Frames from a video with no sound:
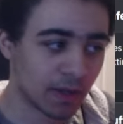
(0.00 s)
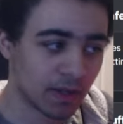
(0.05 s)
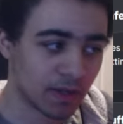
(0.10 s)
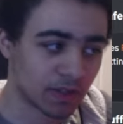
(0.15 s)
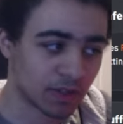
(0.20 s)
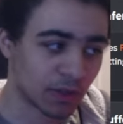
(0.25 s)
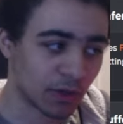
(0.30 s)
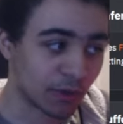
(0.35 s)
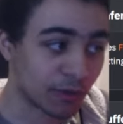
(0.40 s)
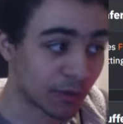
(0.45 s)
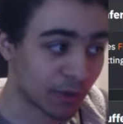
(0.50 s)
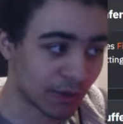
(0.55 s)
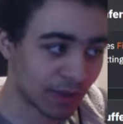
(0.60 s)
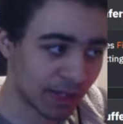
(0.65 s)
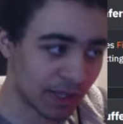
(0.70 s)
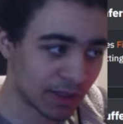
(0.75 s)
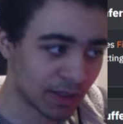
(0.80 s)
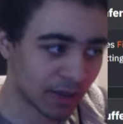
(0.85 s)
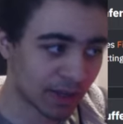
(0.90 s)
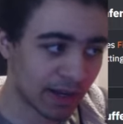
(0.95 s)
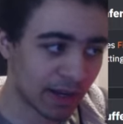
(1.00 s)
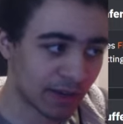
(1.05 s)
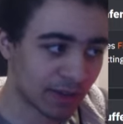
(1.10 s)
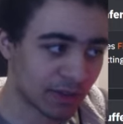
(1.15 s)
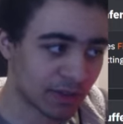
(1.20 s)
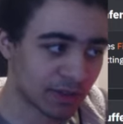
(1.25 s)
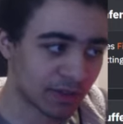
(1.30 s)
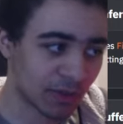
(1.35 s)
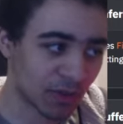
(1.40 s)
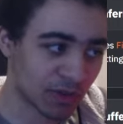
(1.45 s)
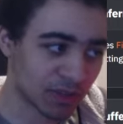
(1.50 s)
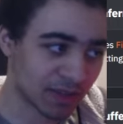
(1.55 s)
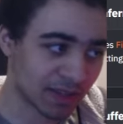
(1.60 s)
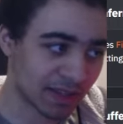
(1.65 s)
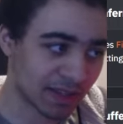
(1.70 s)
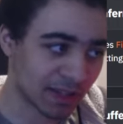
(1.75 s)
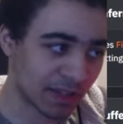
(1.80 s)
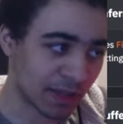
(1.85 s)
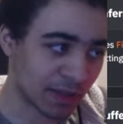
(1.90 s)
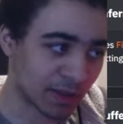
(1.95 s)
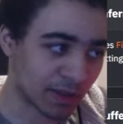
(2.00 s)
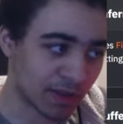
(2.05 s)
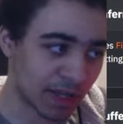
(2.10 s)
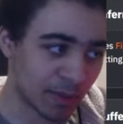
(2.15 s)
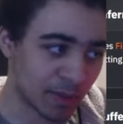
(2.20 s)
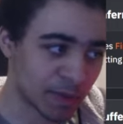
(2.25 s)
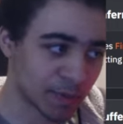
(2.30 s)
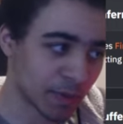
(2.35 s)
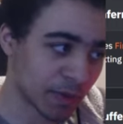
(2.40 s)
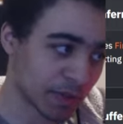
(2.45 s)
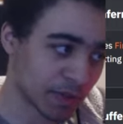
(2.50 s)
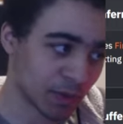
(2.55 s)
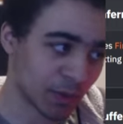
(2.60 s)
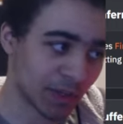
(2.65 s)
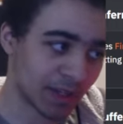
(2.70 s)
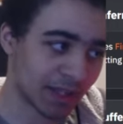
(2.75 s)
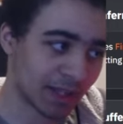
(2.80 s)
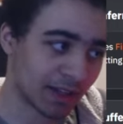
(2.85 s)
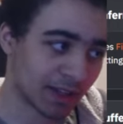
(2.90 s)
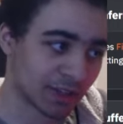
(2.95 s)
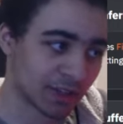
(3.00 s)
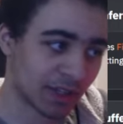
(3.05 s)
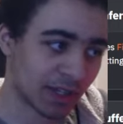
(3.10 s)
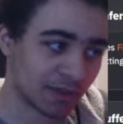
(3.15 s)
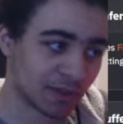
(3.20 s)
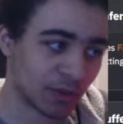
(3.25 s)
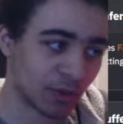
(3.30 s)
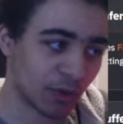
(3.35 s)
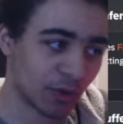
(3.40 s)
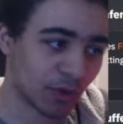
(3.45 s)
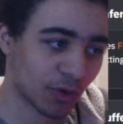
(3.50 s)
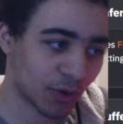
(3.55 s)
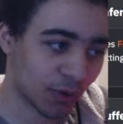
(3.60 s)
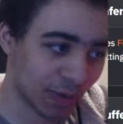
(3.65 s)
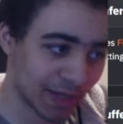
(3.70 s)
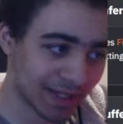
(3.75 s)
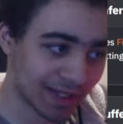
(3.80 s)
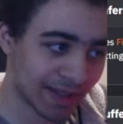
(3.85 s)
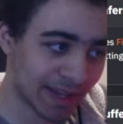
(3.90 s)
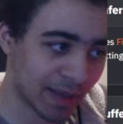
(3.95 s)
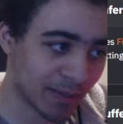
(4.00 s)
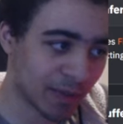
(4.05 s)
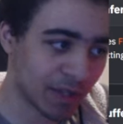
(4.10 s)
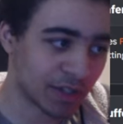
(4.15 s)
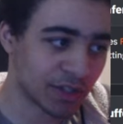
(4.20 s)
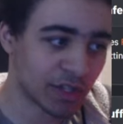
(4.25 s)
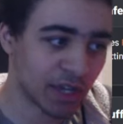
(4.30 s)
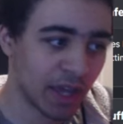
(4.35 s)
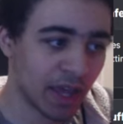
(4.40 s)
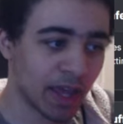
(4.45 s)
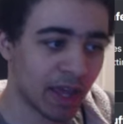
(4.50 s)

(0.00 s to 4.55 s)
So for ether characters, of course, you got the ether damage bonus one that also gives you crit damage,